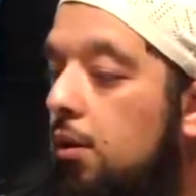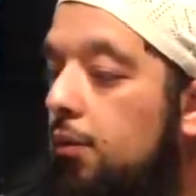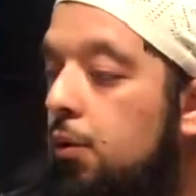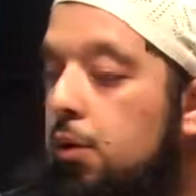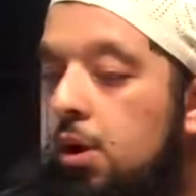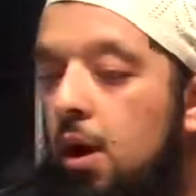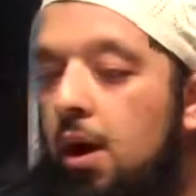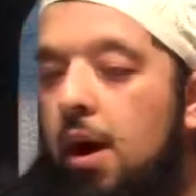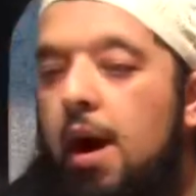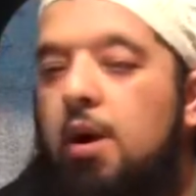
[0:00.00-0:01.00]
Food.
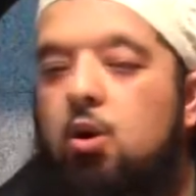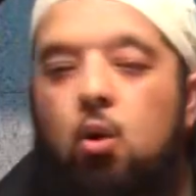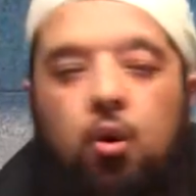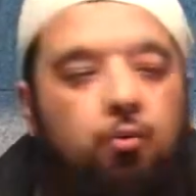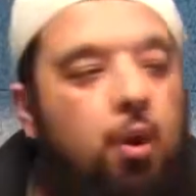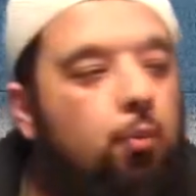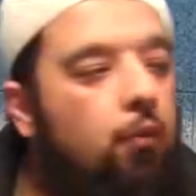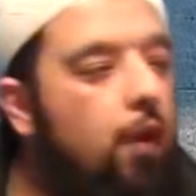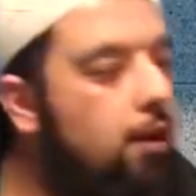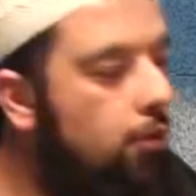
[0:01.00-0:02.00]
And who was being
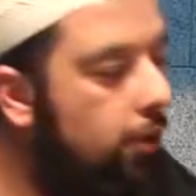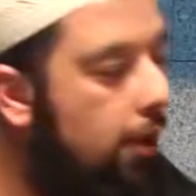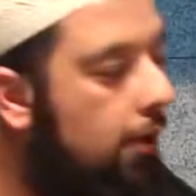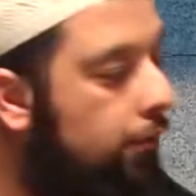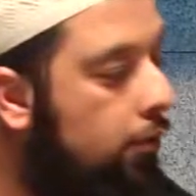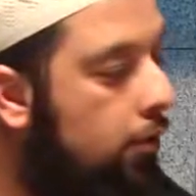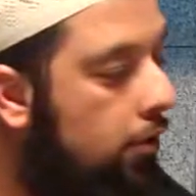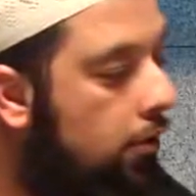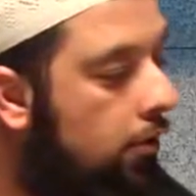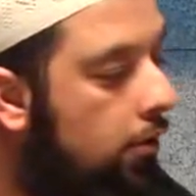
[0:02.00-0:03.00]
provided with that
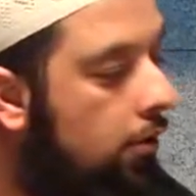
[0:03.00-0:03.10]
food?